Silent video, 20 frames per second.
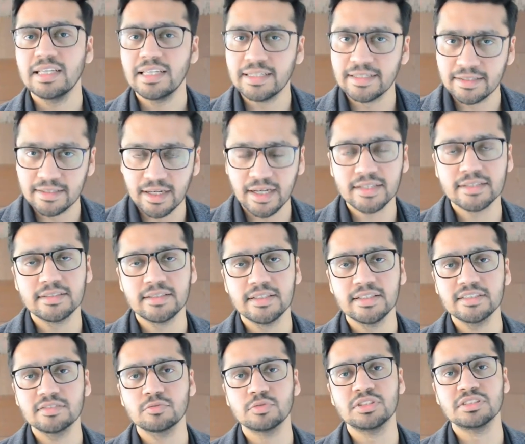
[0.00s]
In that
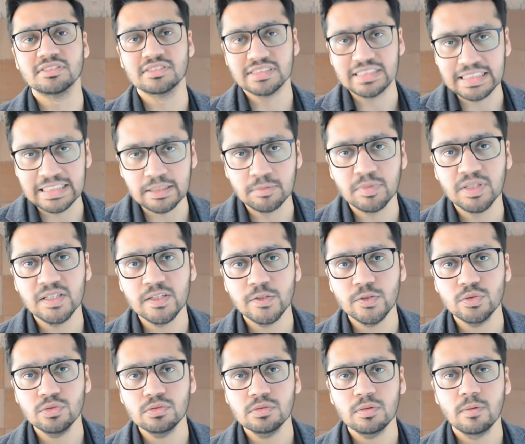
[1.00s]
case, we just email
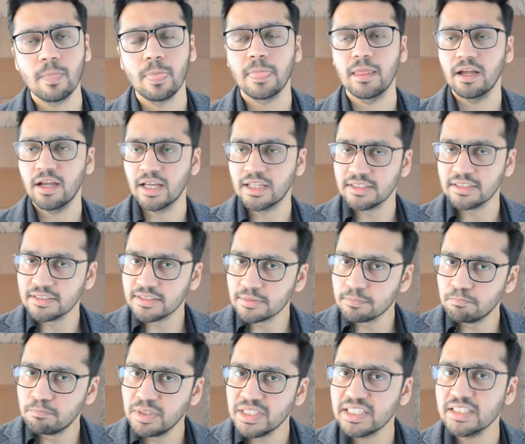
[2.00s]
you, and in the
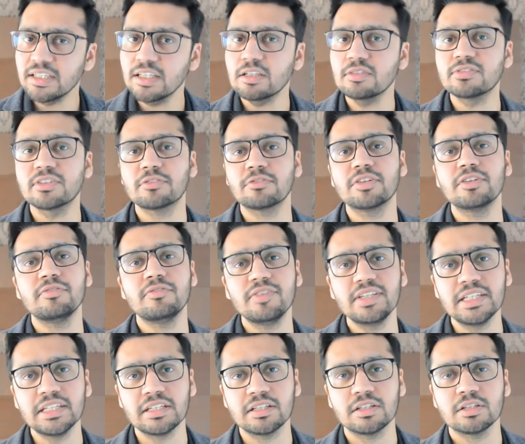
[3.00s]
beginning of every
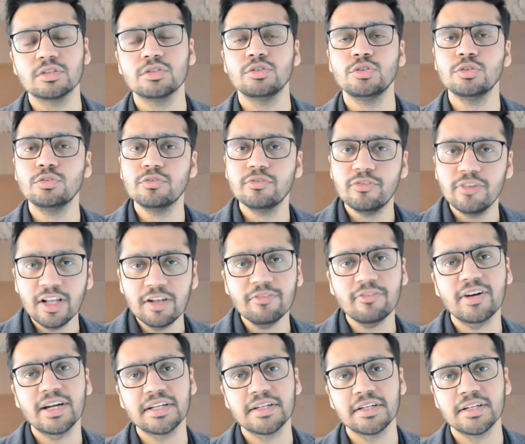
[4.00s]
week, you will
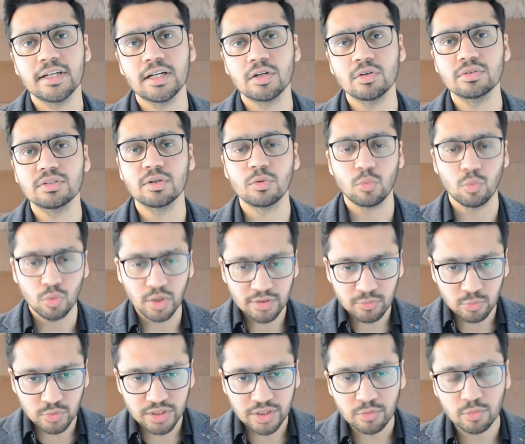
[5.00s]
find it out what
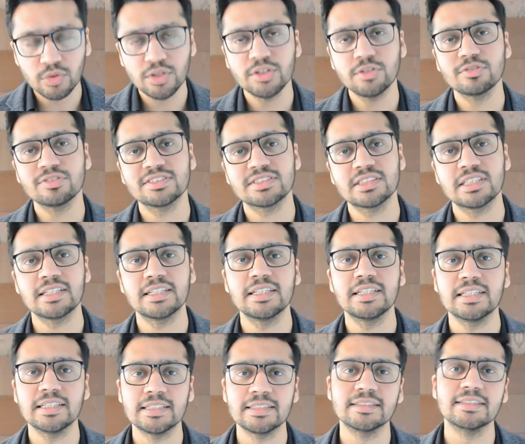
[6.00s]
we are going to
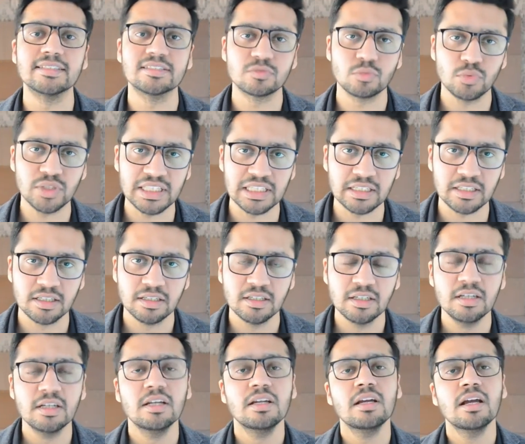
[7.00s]
study in this week,
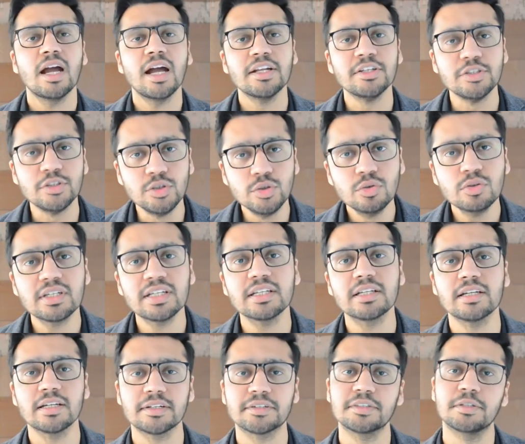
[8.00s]
and you can
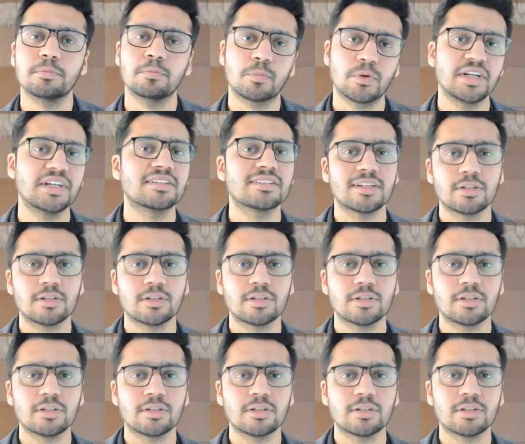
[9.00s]
get the prints